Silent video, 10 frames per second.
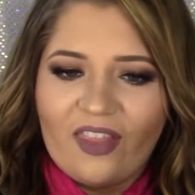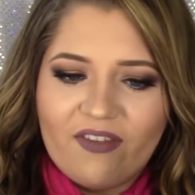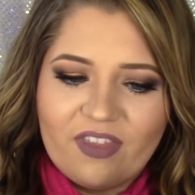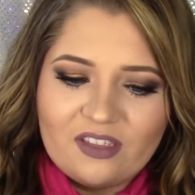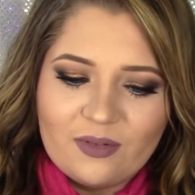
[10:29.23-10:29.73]

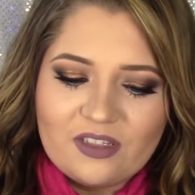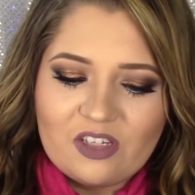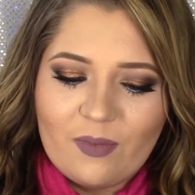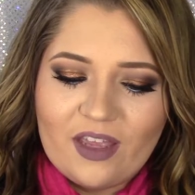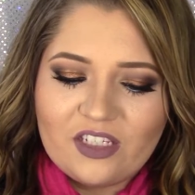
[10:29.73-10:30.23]
love this one
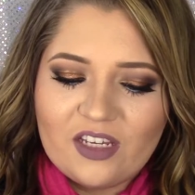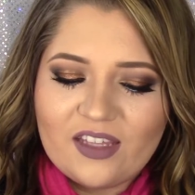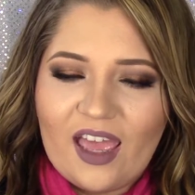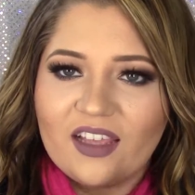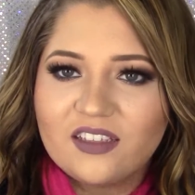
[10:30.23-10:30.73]
so much is
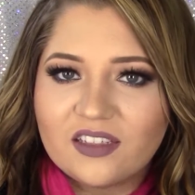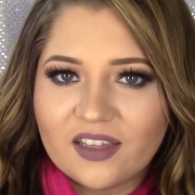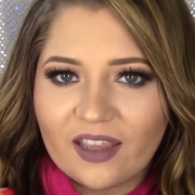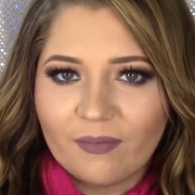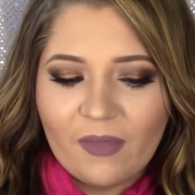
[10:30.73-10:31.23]
it has just
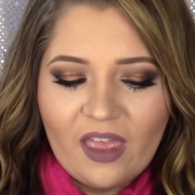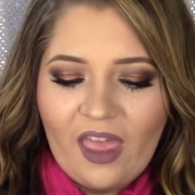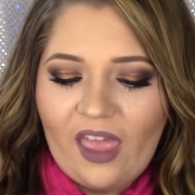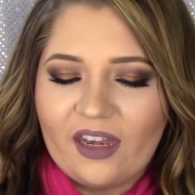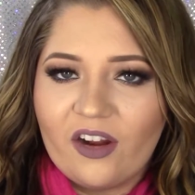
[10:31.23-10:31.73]
like
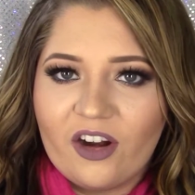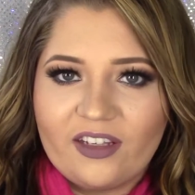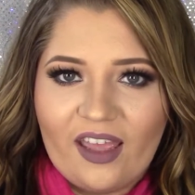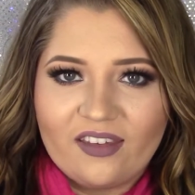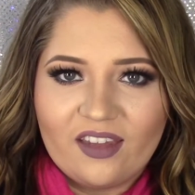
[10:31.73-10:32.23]
an
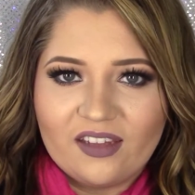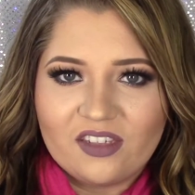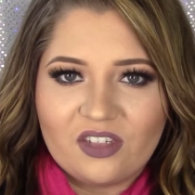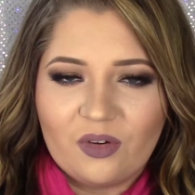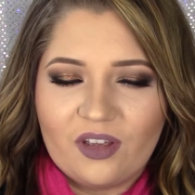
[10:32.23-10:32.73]

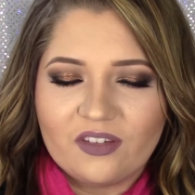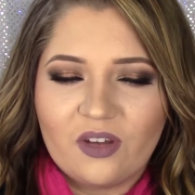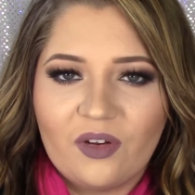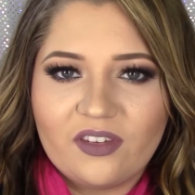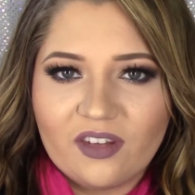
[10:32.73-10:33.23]
iridescence to it.
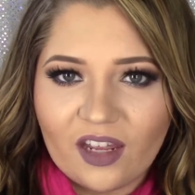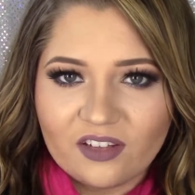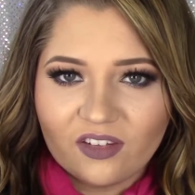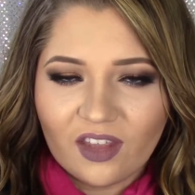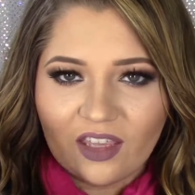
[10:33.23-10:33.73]
So it's not
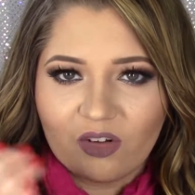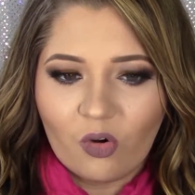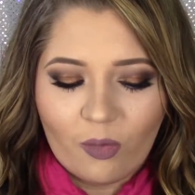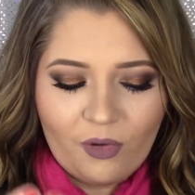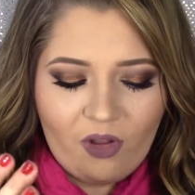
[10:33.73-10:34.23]
just like a
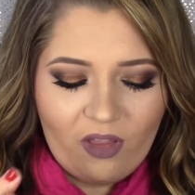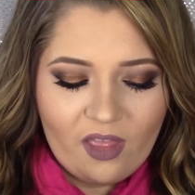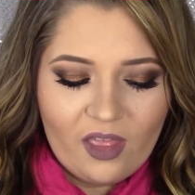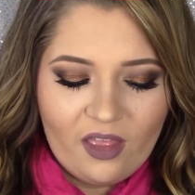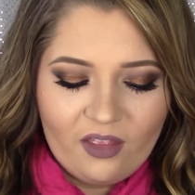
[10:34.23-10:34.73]
normal,
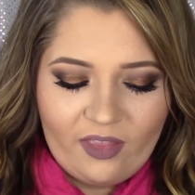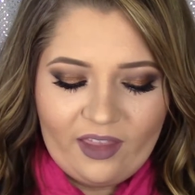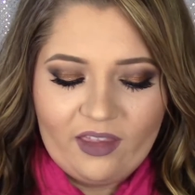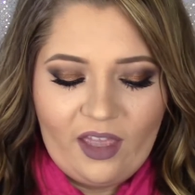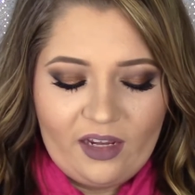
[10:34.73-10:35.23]

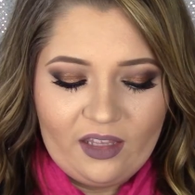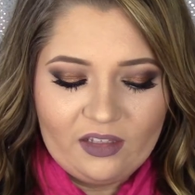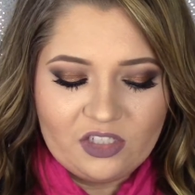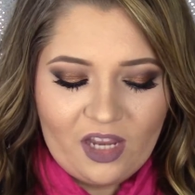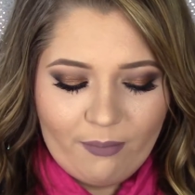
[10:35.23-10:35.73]
like, kind
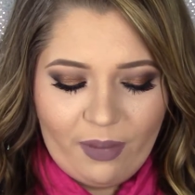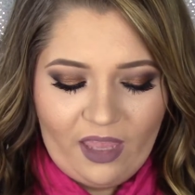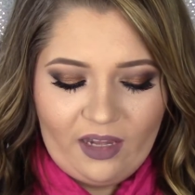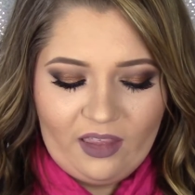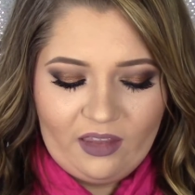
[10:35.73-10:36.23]
of
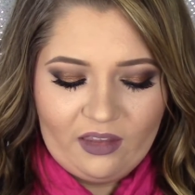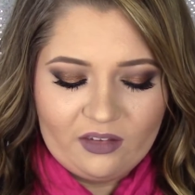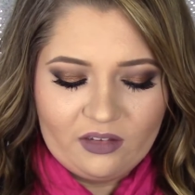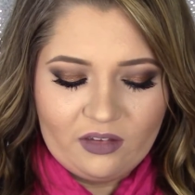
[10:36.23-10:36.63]
champagne-y,